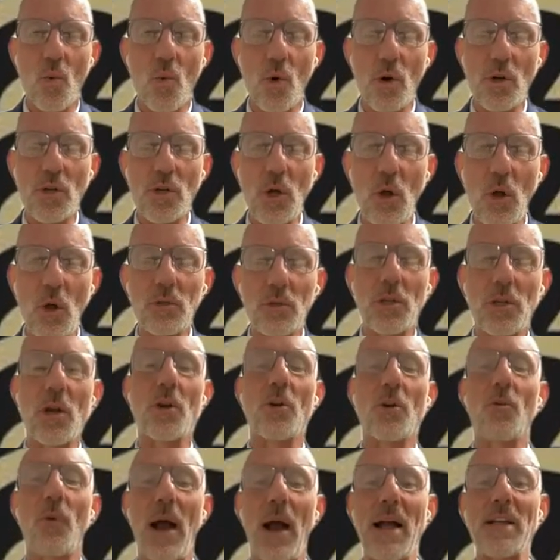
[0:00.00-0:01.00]
were told,
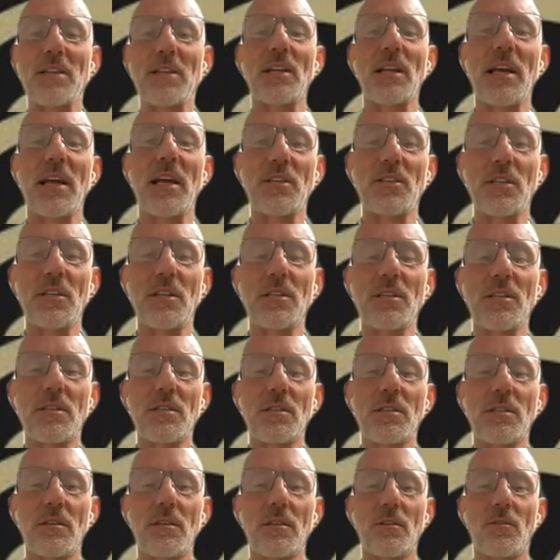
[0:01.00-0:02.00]

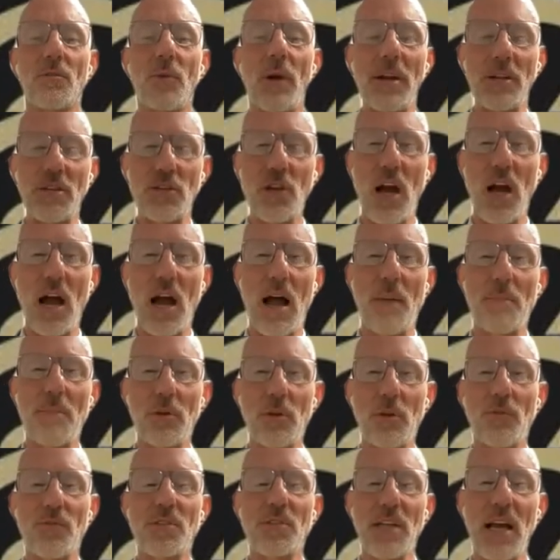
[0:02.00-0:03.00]
Congratulations, great job,
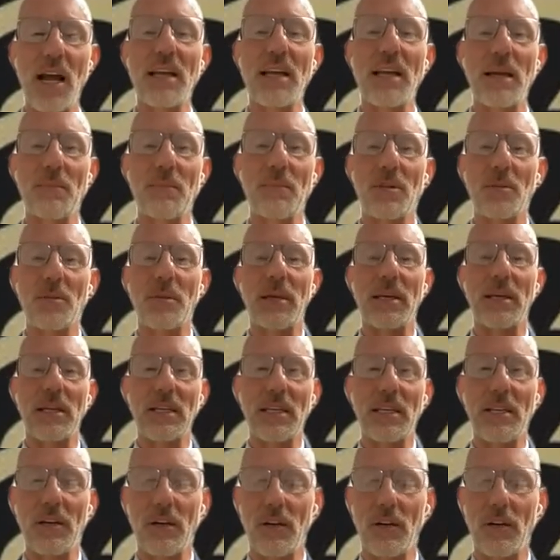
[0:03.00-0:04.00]
you've signed up to be a
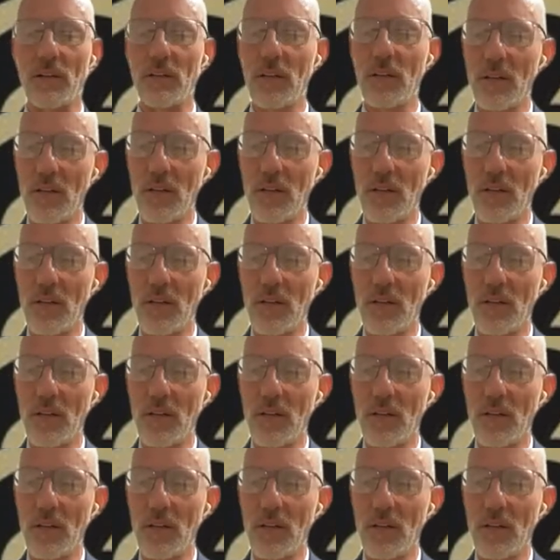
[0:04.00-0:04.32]
leader?